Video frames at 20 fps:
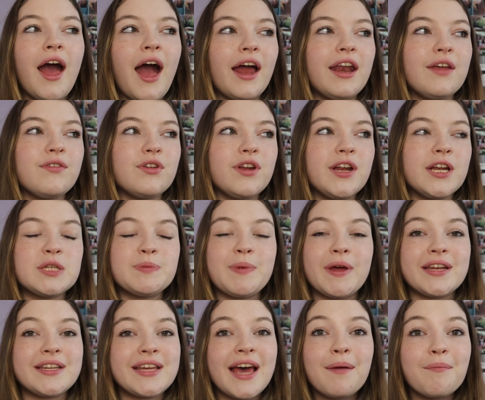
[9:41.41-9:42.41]
And if you need to
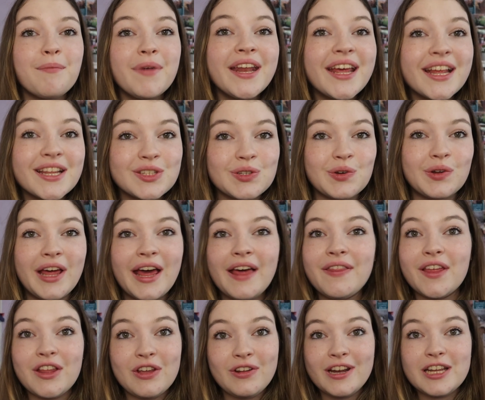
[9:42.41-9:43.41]
spend 10 minutes on it,
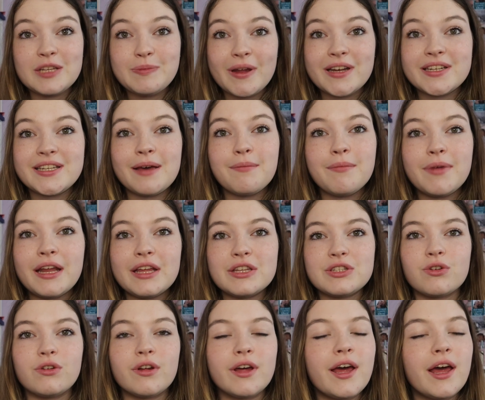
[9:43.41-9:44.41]
then you need to spend 10
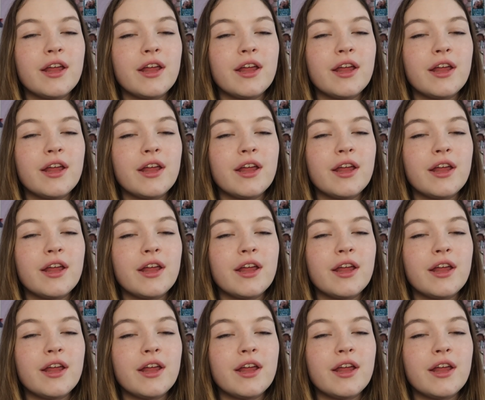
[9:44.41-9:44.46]
minutes on it.